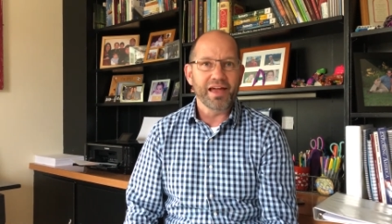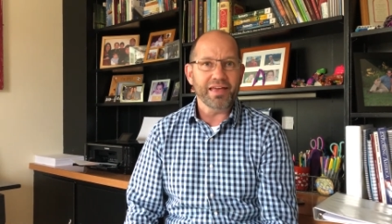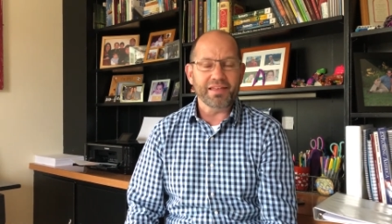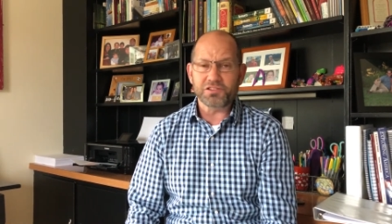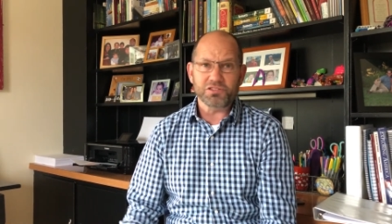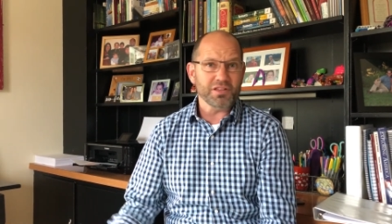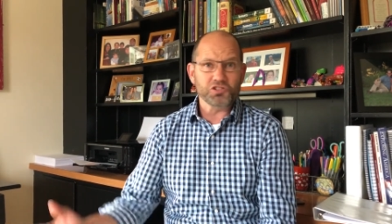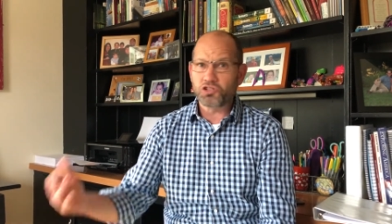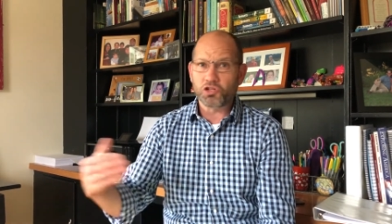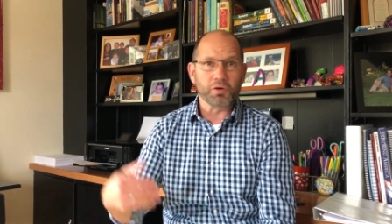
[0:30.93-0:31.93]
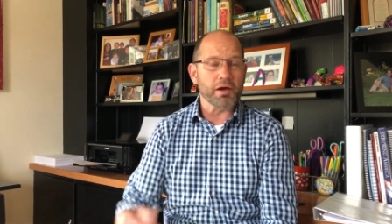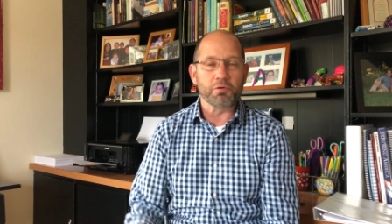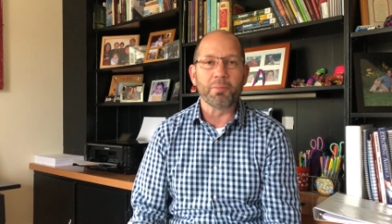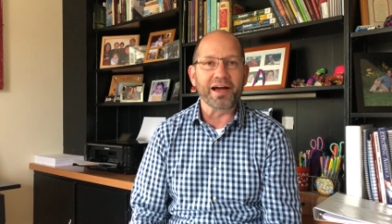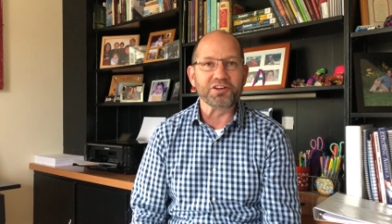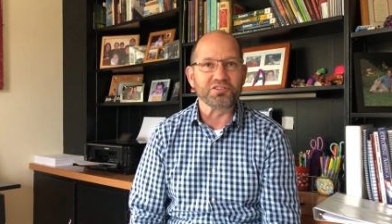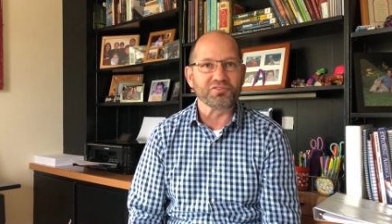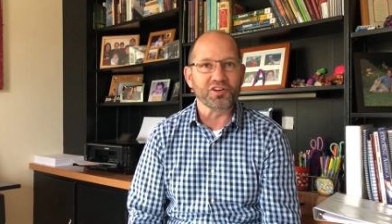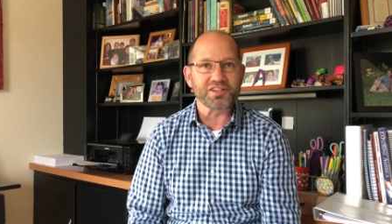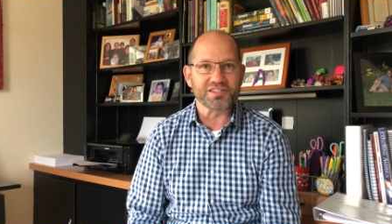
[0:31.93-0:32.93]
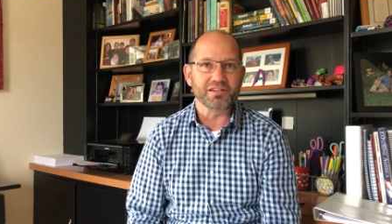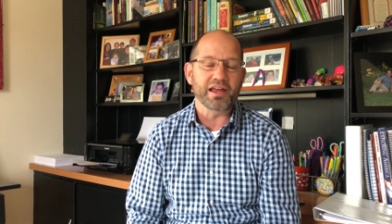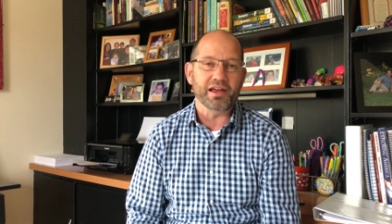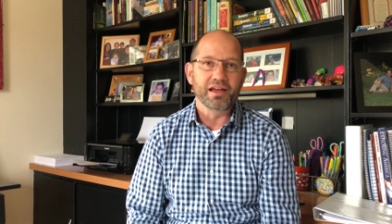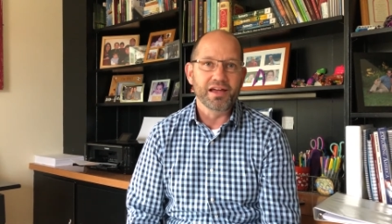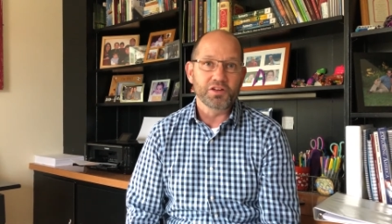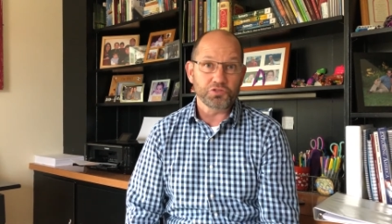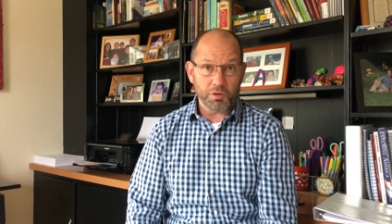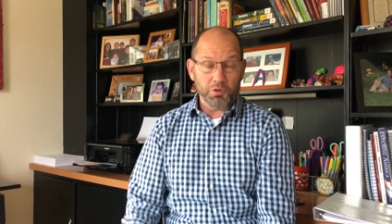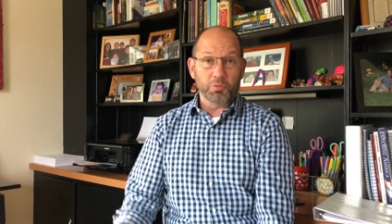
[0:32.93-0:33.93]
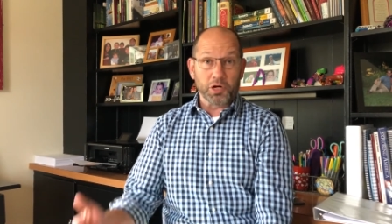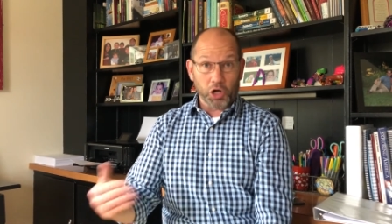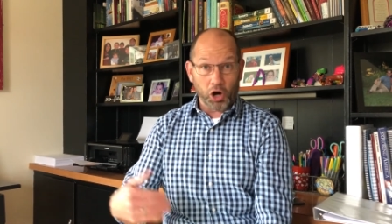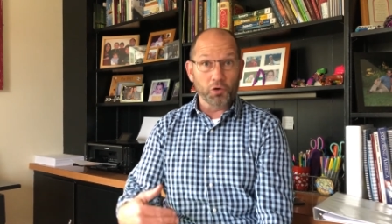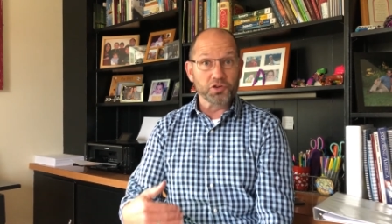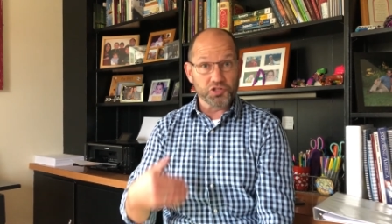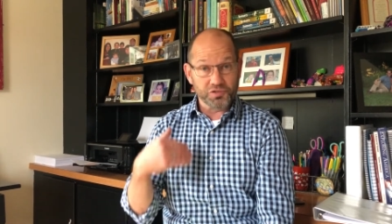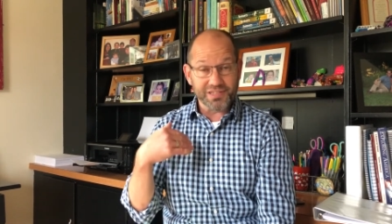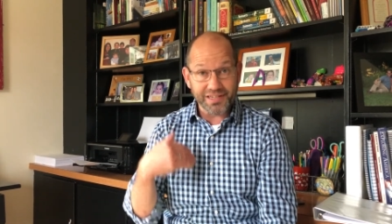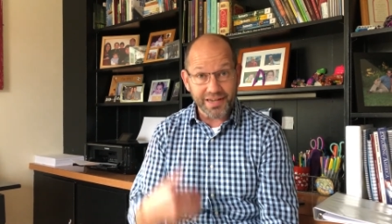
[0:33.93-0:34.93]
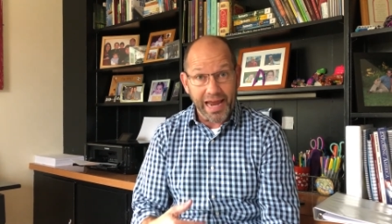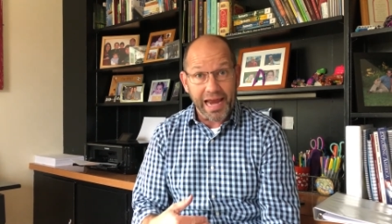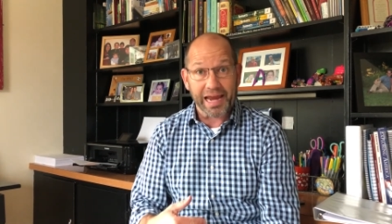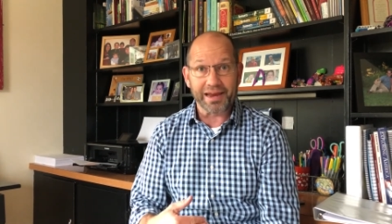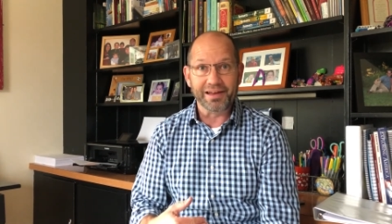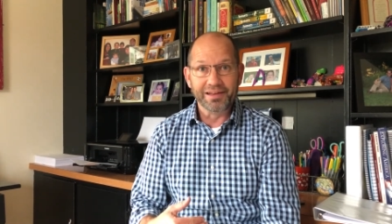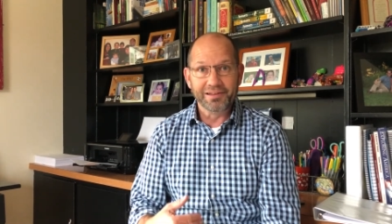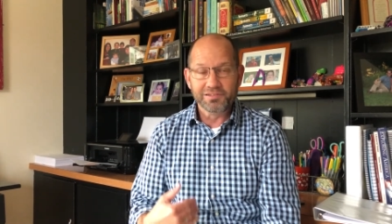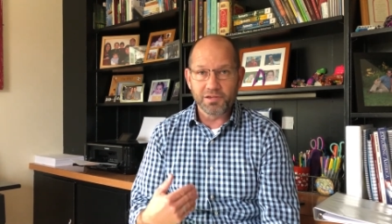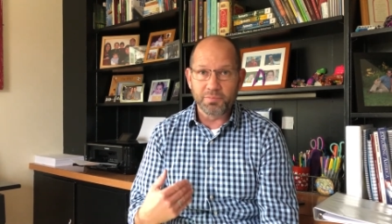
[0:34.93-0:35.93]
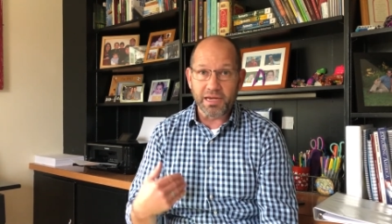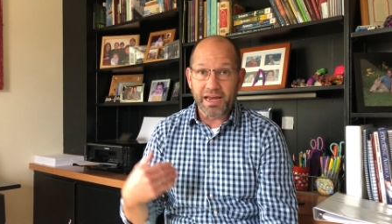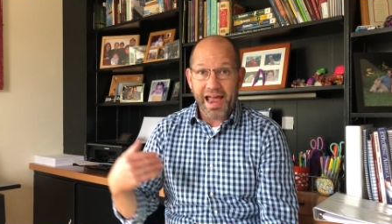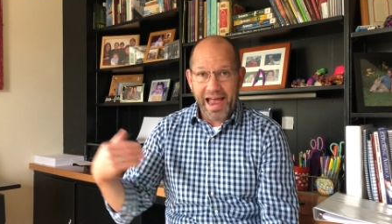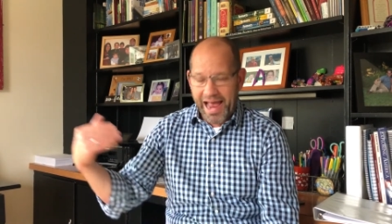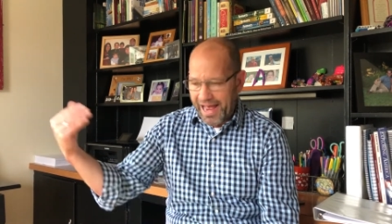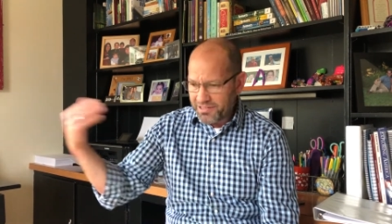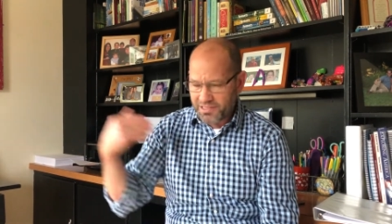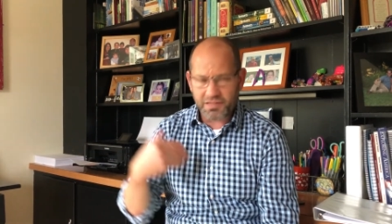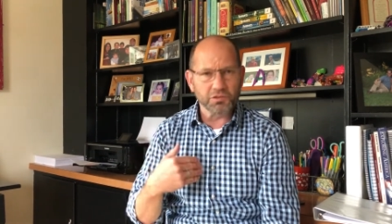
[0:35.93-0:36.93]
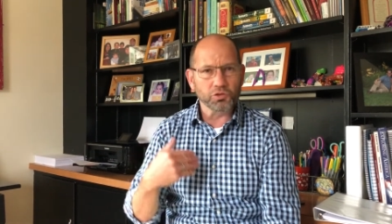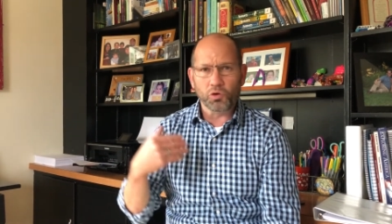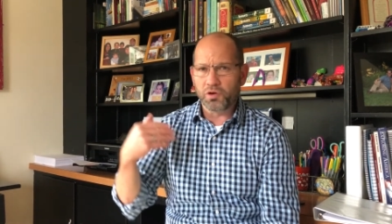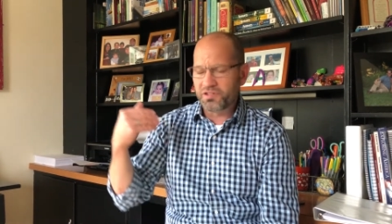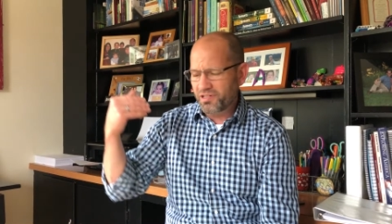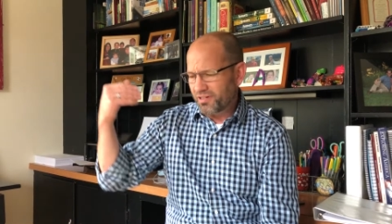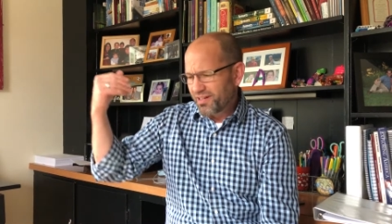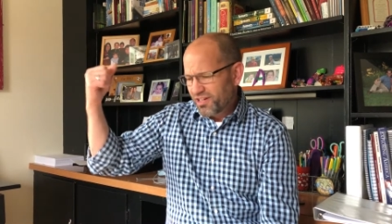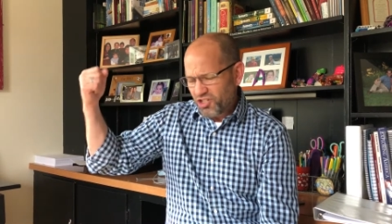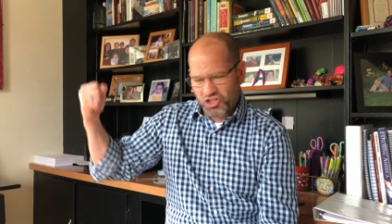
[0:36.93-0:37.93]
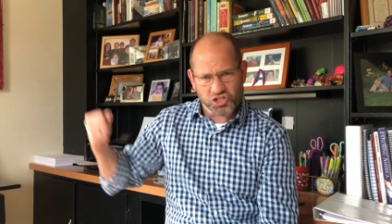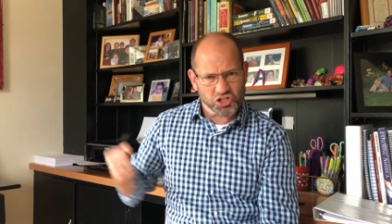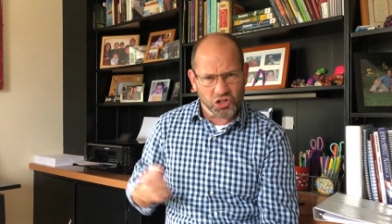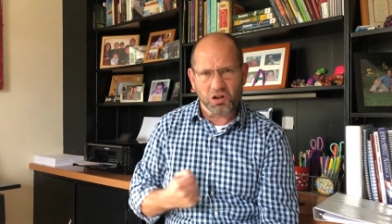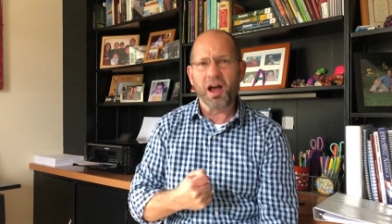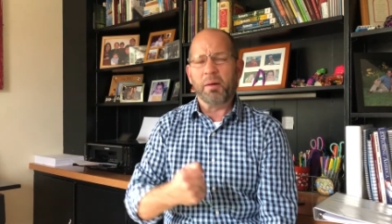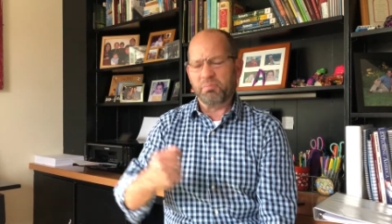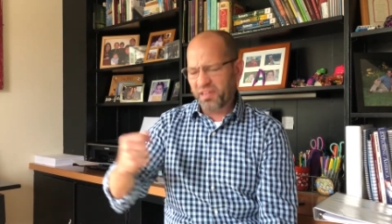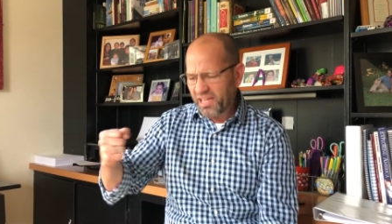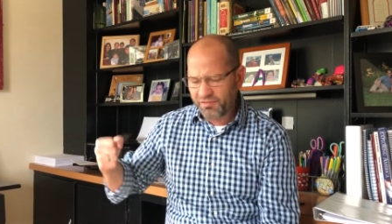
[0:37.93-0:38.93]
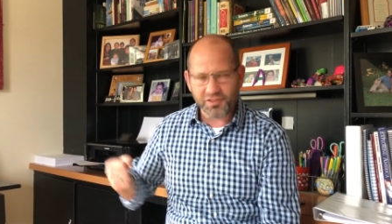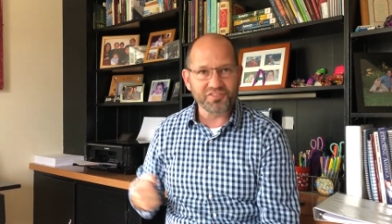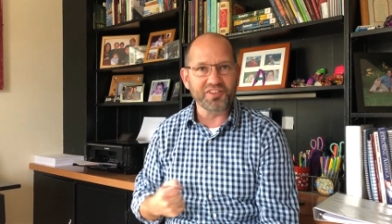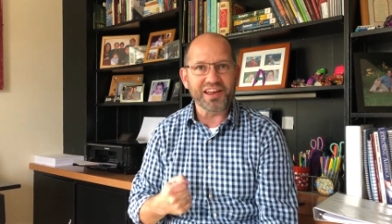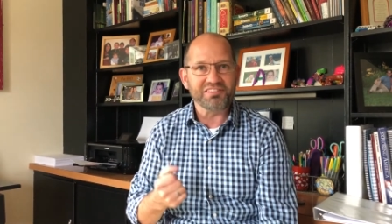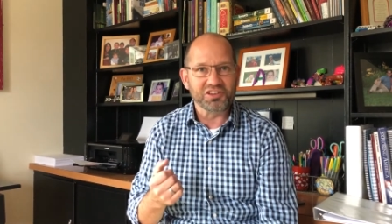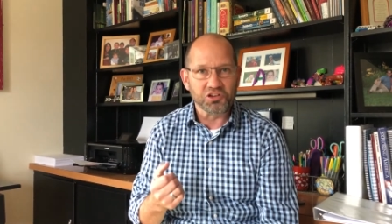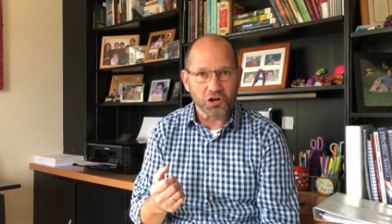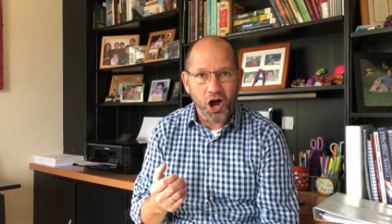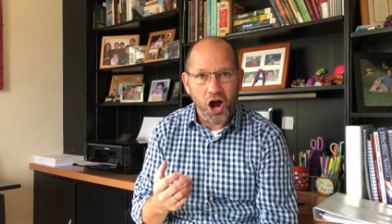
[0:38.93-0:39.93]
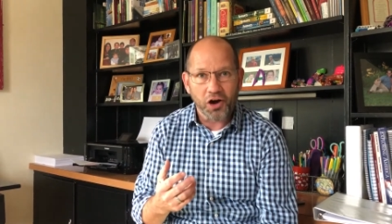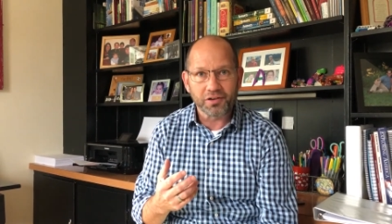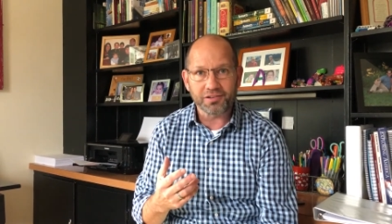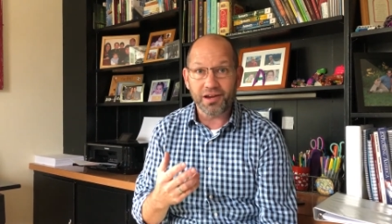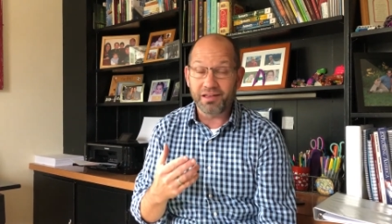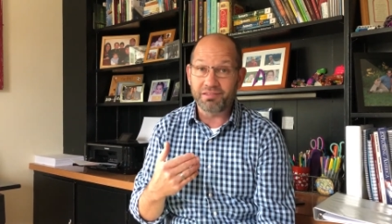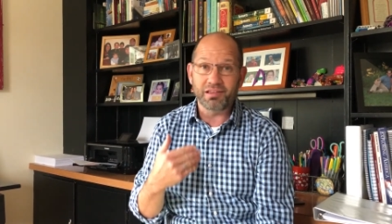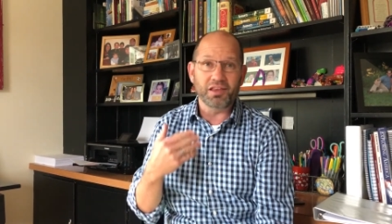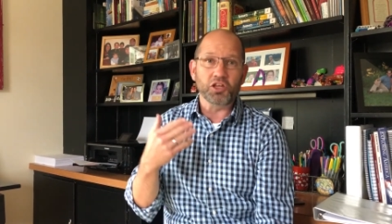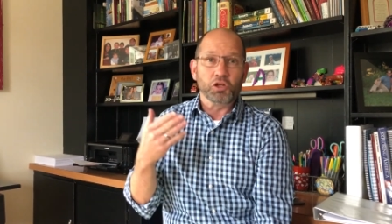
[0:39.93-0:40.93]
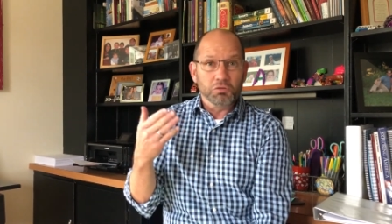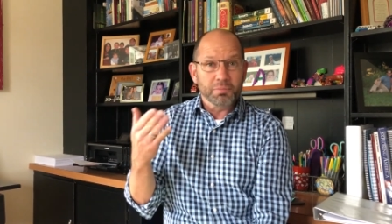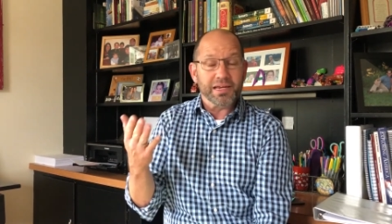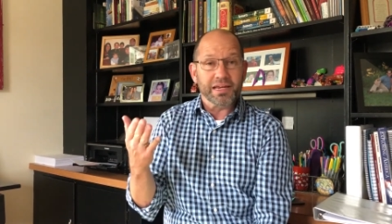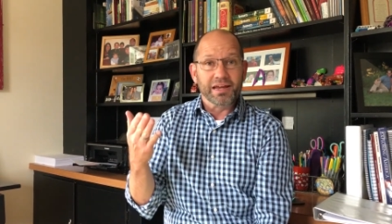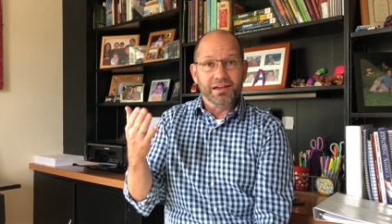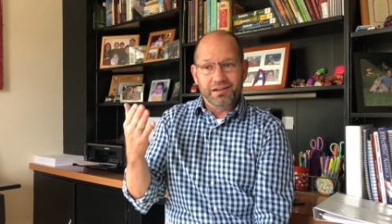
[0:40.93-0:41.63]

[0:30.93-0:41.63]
And that's, that's just a great reminder for us today. So I want to encourage you today to be asking the Lord to, to stir up the gift of faith in your heart, and then that you'd be